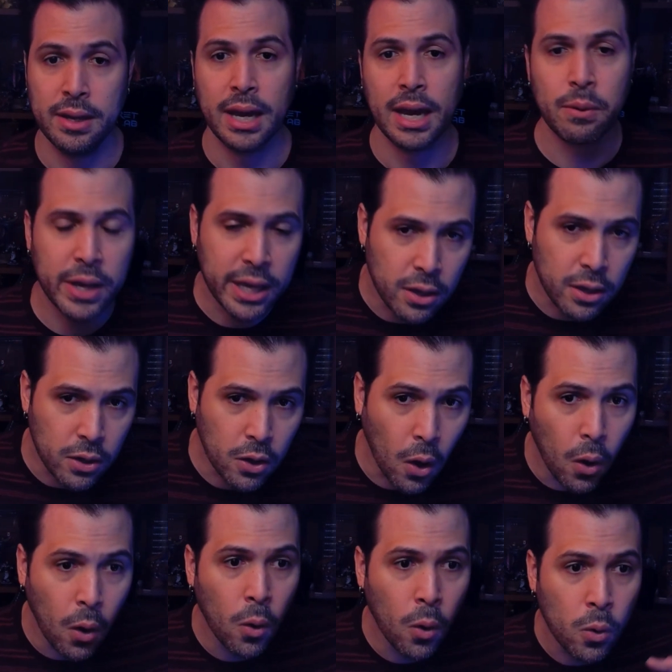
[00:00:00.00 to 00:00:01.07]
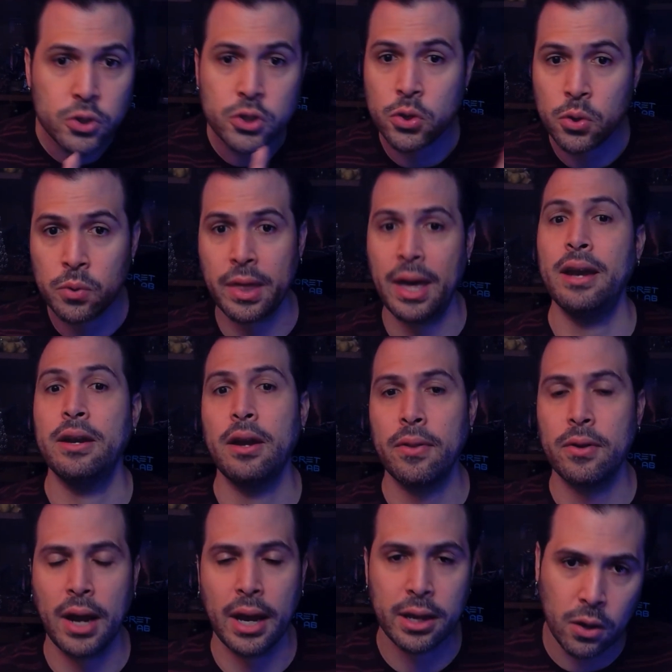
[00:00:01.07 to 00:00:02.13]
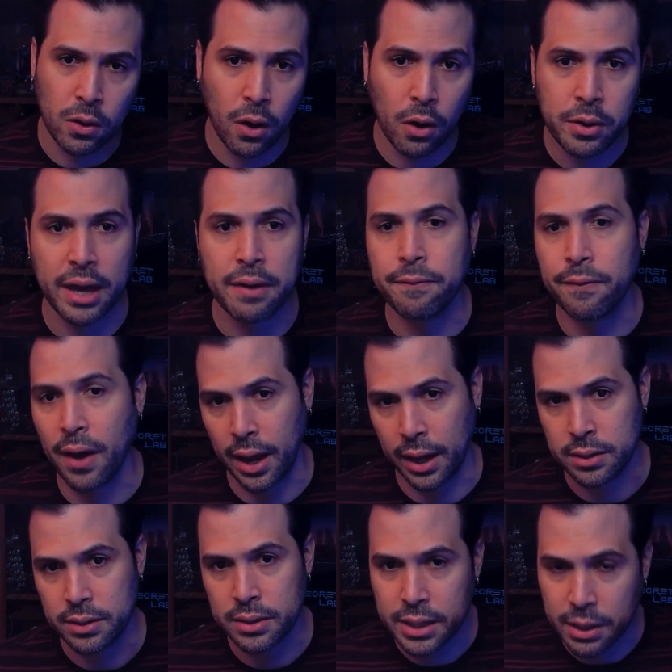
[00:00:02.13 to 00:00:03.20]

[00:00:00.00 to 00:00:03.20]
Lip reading: And we can go to that another night and go, okay, fine.